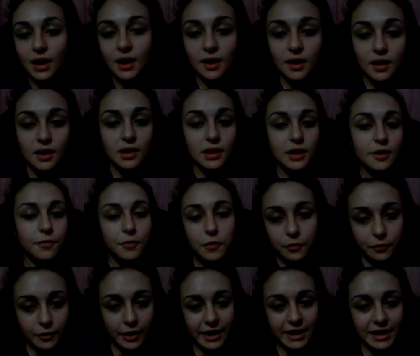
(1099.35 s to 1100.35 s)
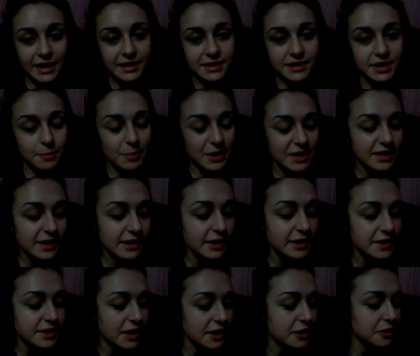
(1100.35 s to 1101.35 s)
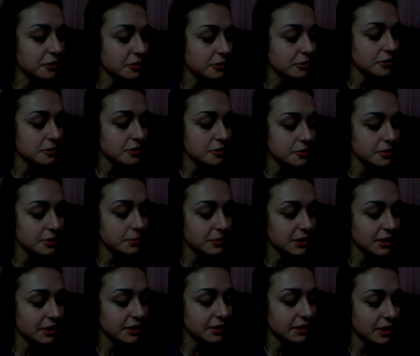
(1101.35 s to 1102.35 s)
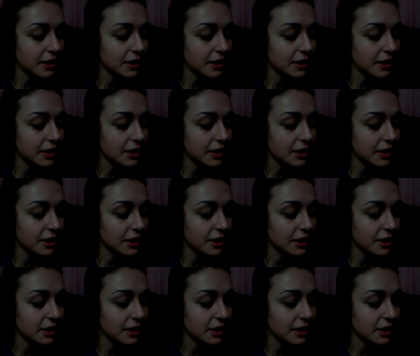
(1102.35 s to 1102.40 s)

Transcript: They're fourth grade kids, yeah, basically 10-year-olds or something like that.